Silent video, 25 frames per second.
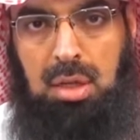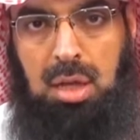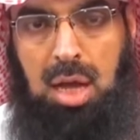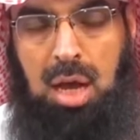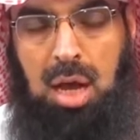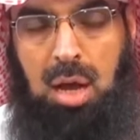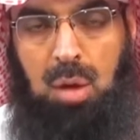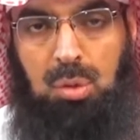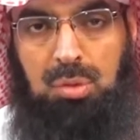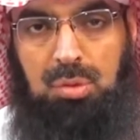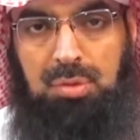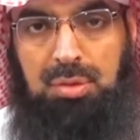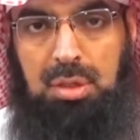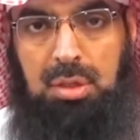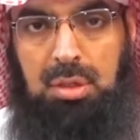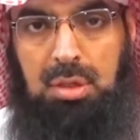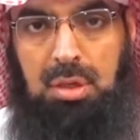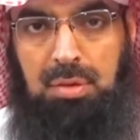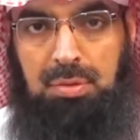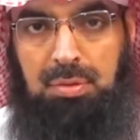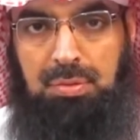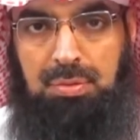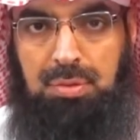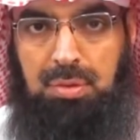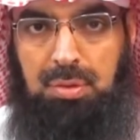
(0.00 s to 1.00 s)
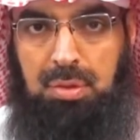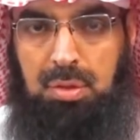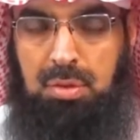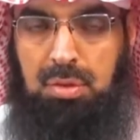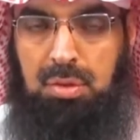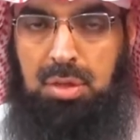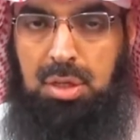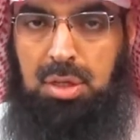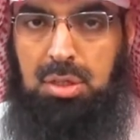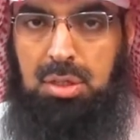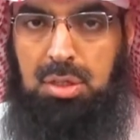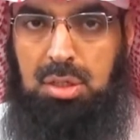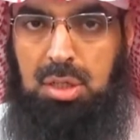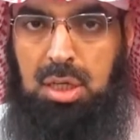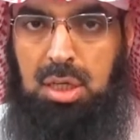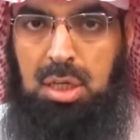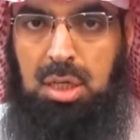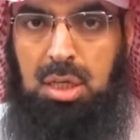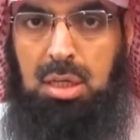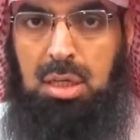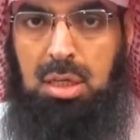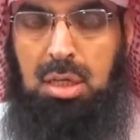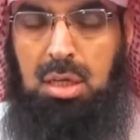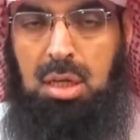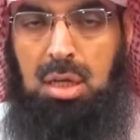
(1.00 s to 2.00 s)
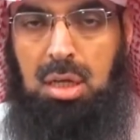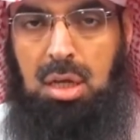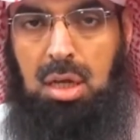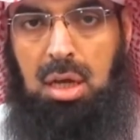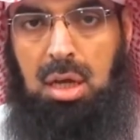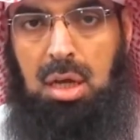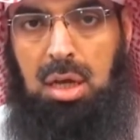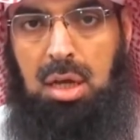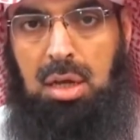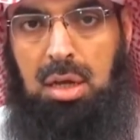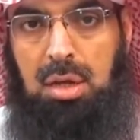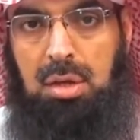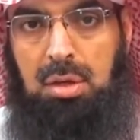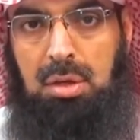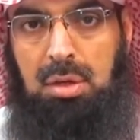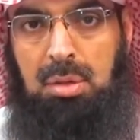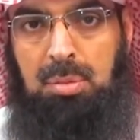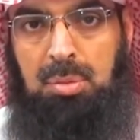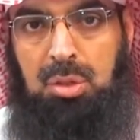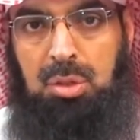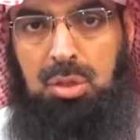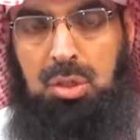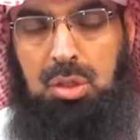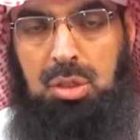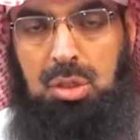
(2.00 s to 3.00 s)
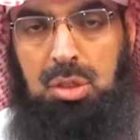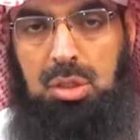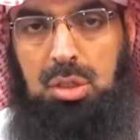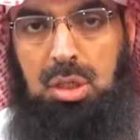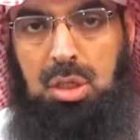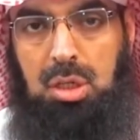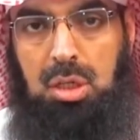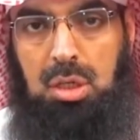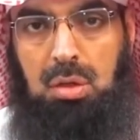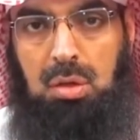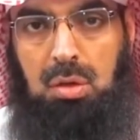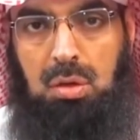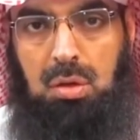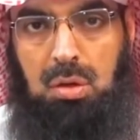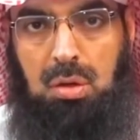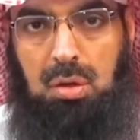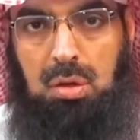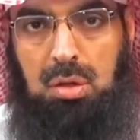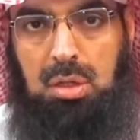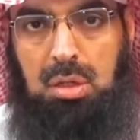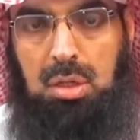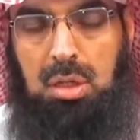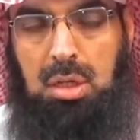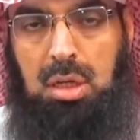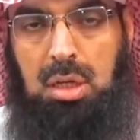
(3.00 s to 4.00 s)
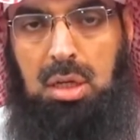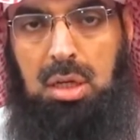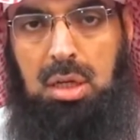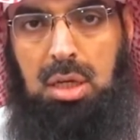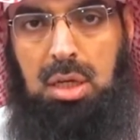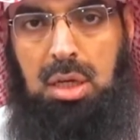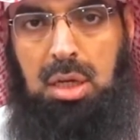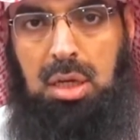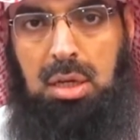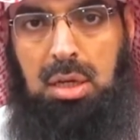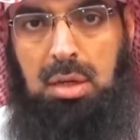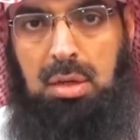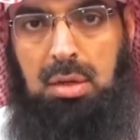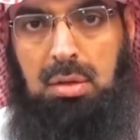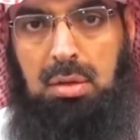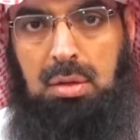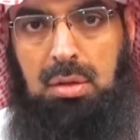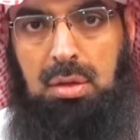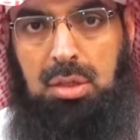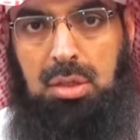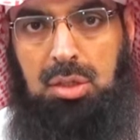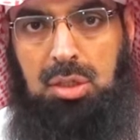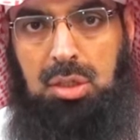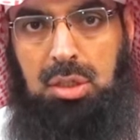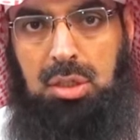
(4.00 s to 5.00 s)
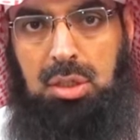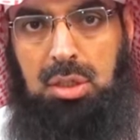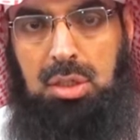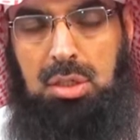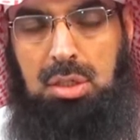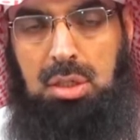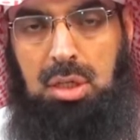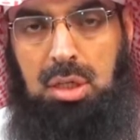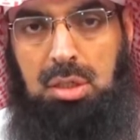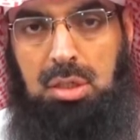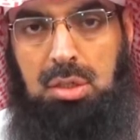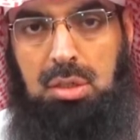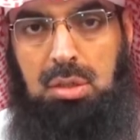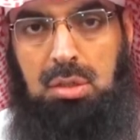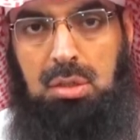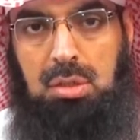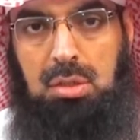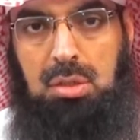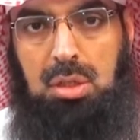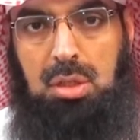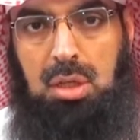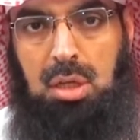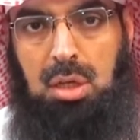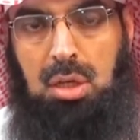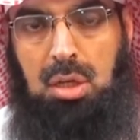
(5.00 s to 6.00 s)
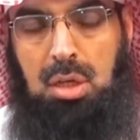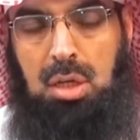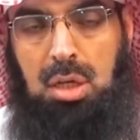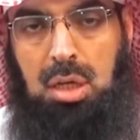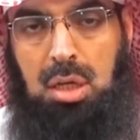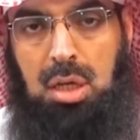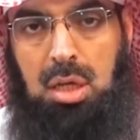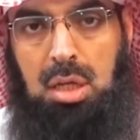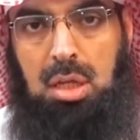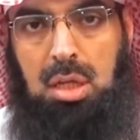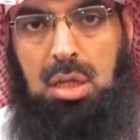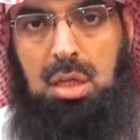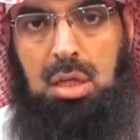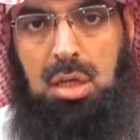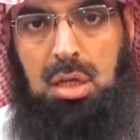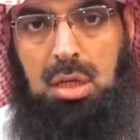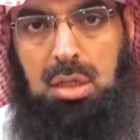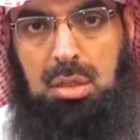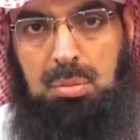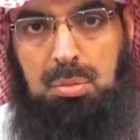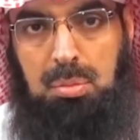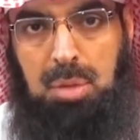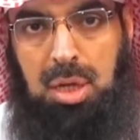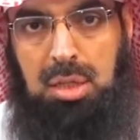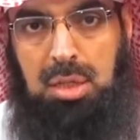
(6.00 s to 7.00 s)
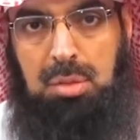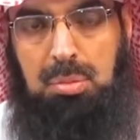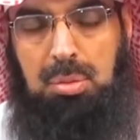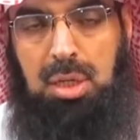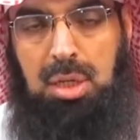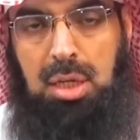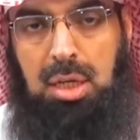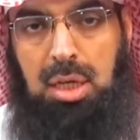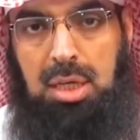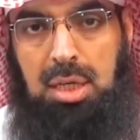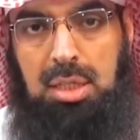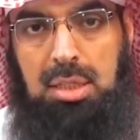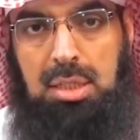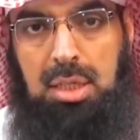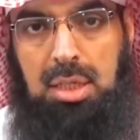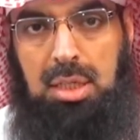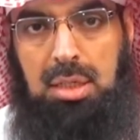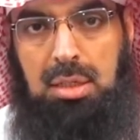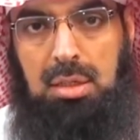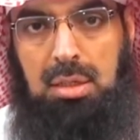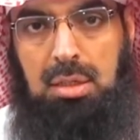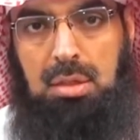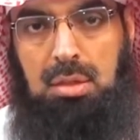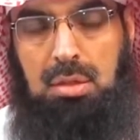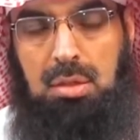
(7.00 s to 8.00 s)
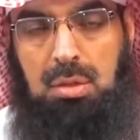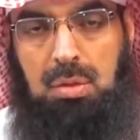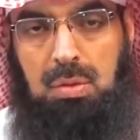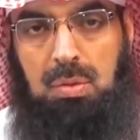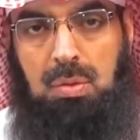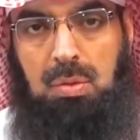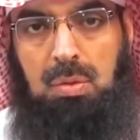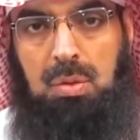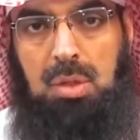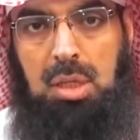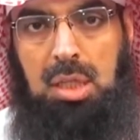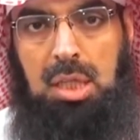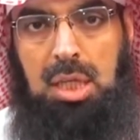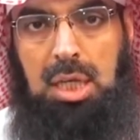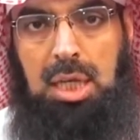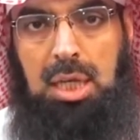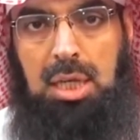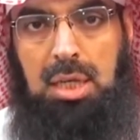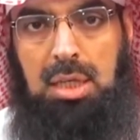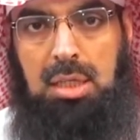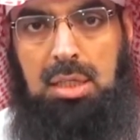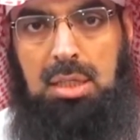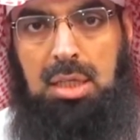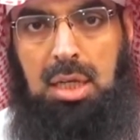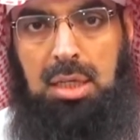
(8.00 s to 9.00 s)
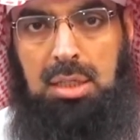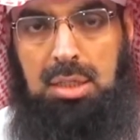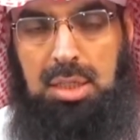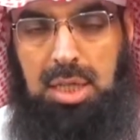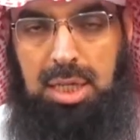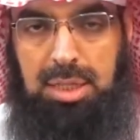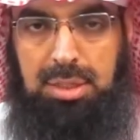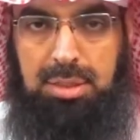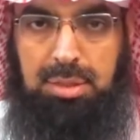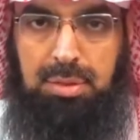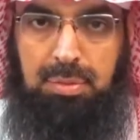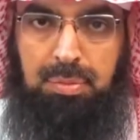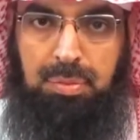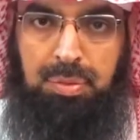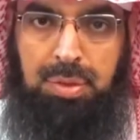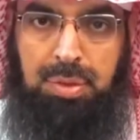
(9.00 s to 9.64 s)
However, if there is any emergency or a serious excuse, it might be extended to the sunset.